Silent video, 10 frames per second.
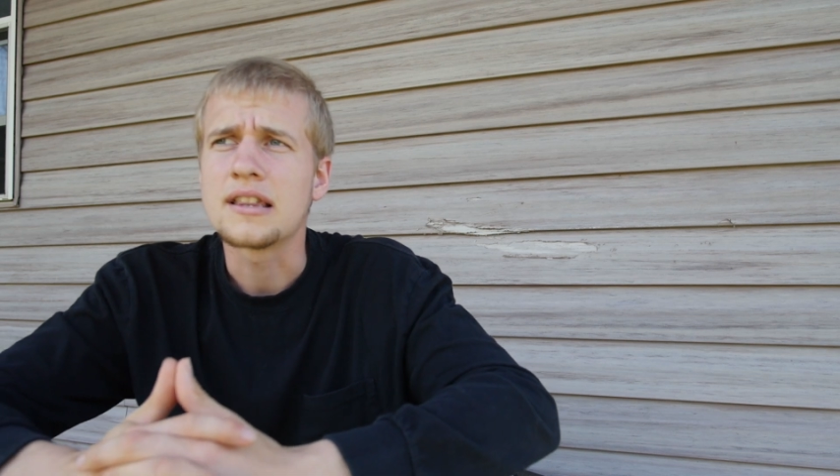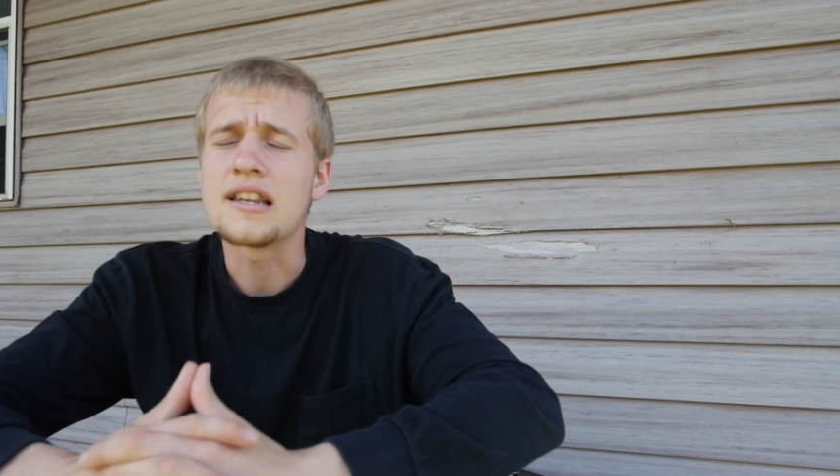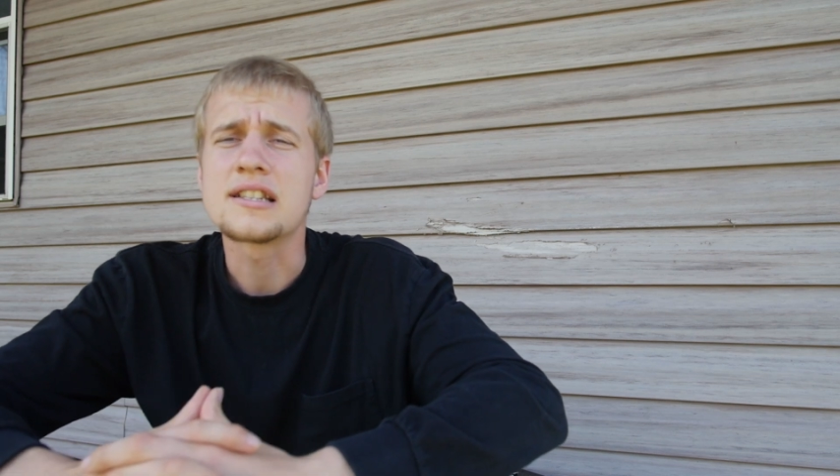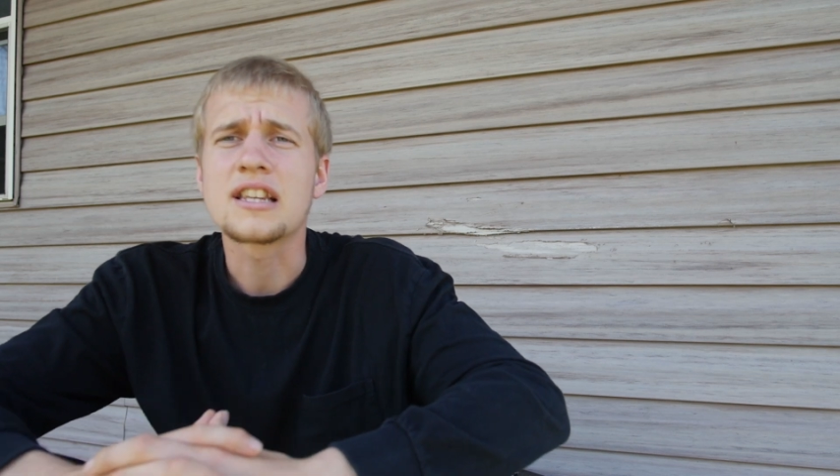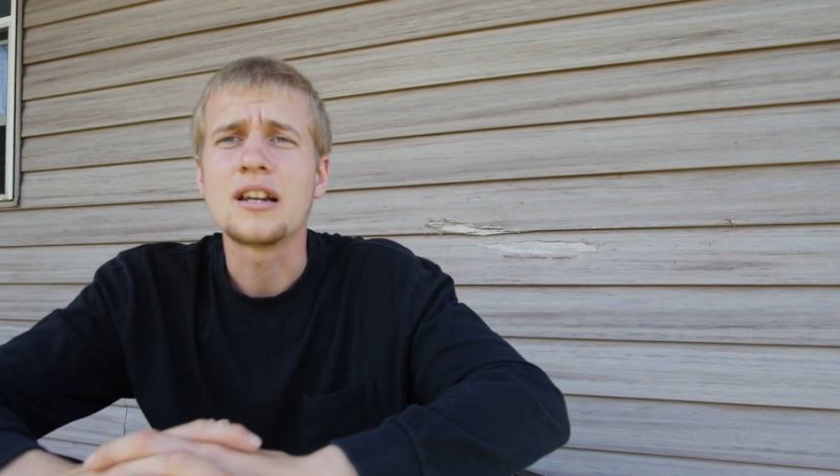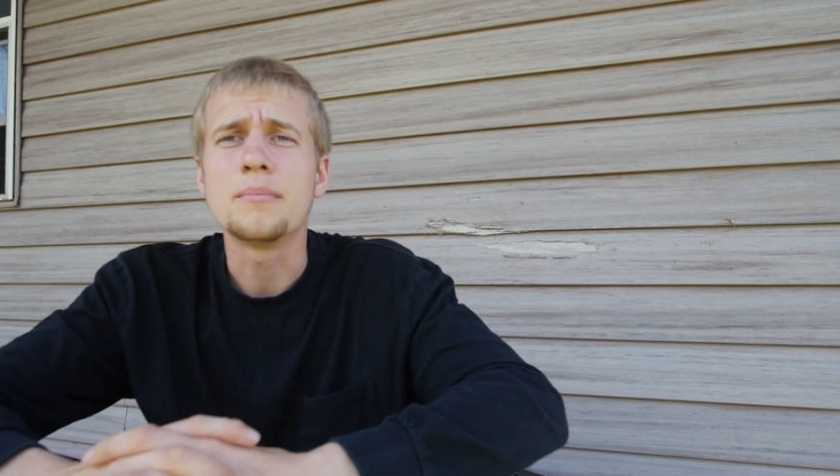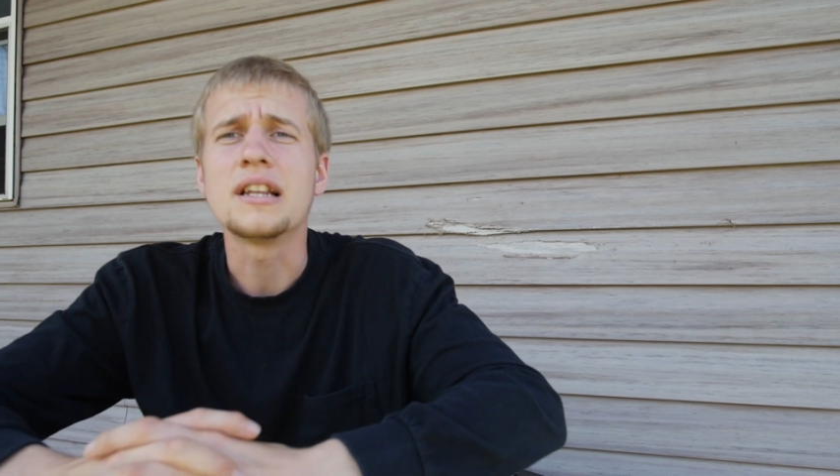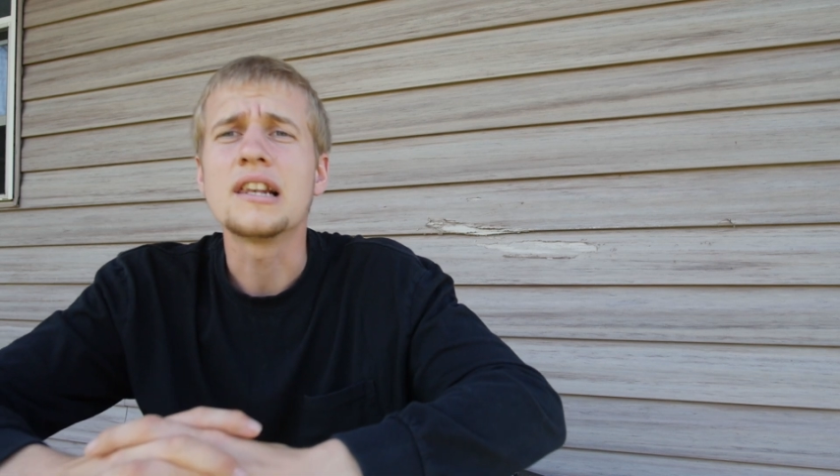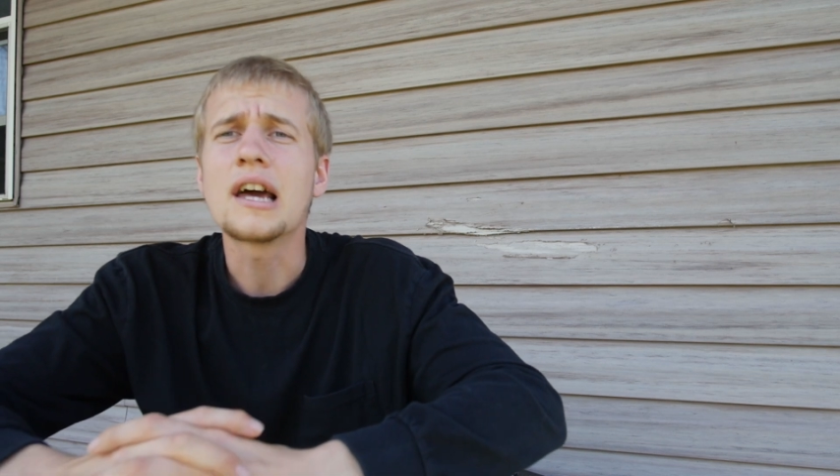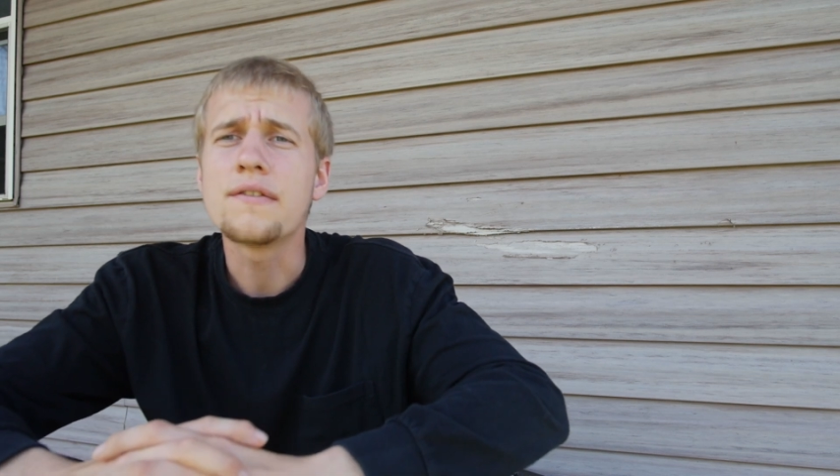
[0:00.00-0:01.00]
that is going to
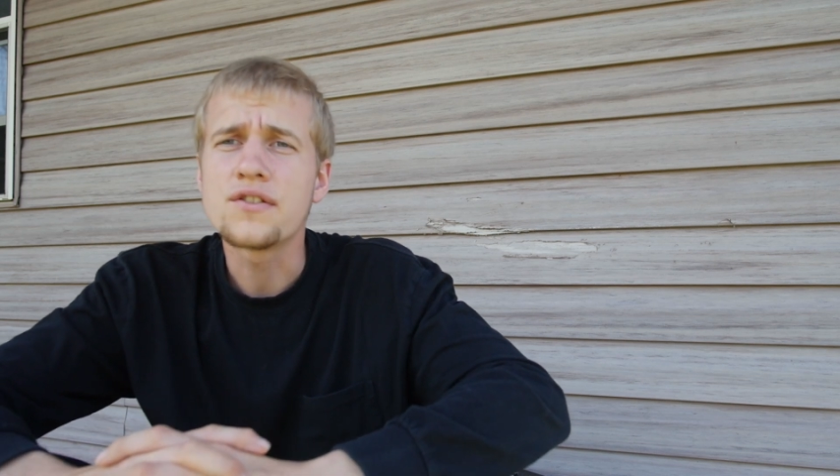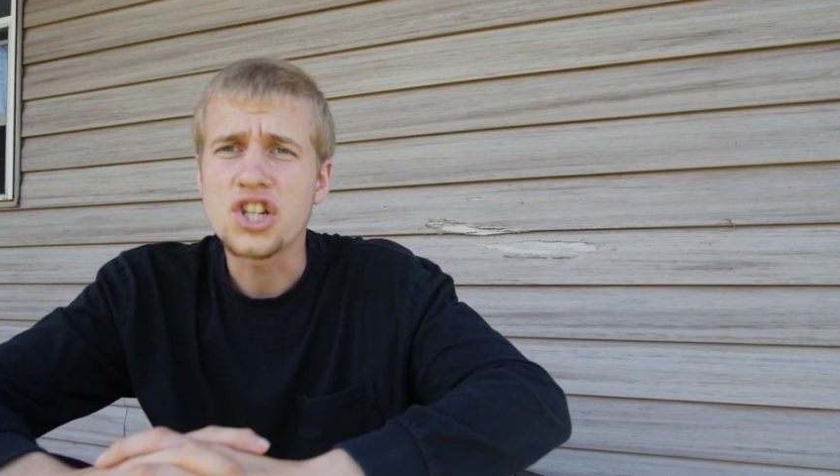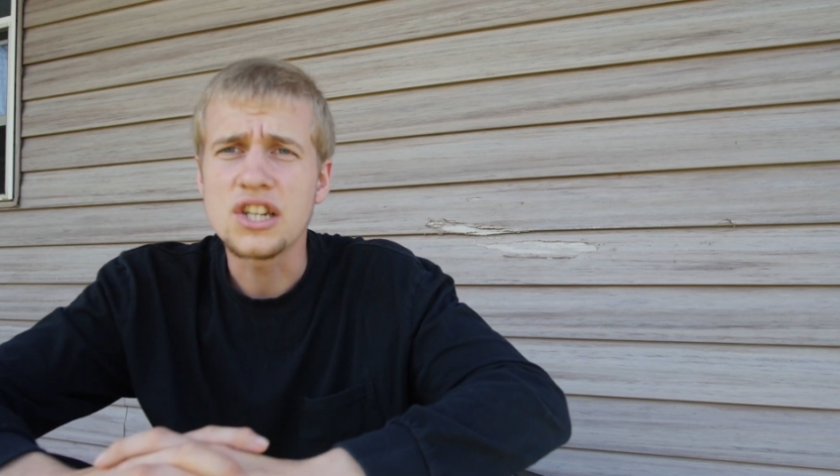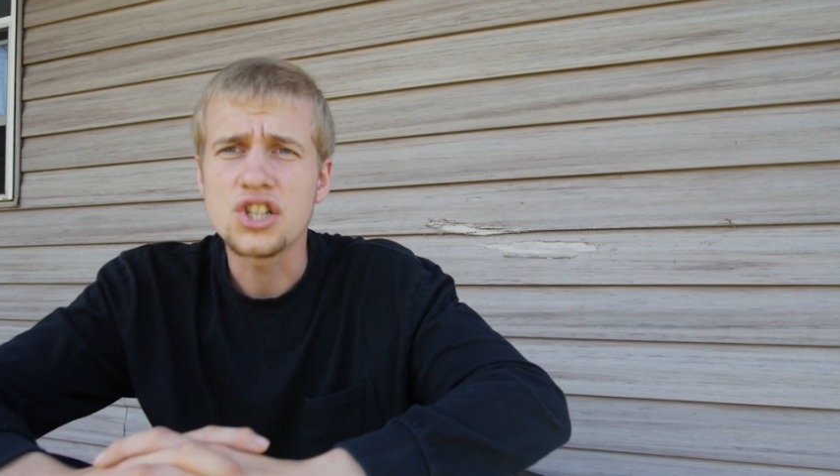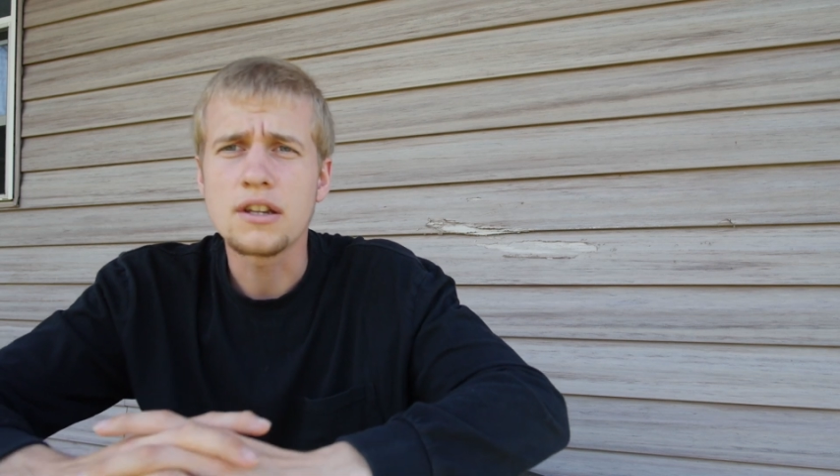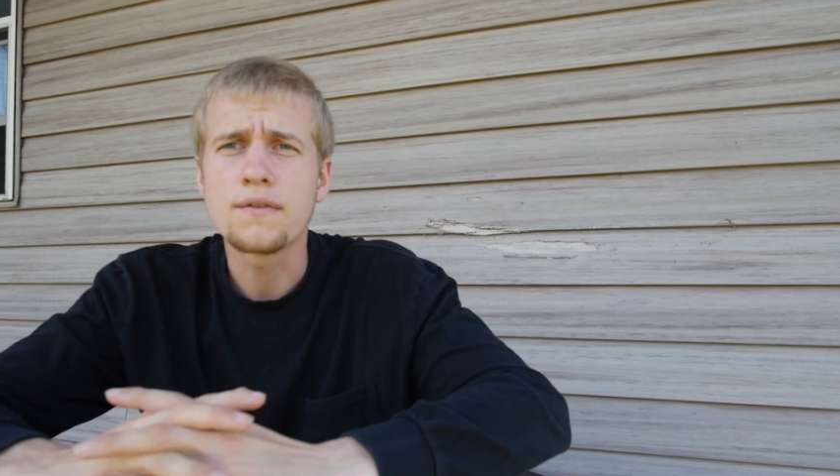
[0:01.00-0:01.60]
be life-changing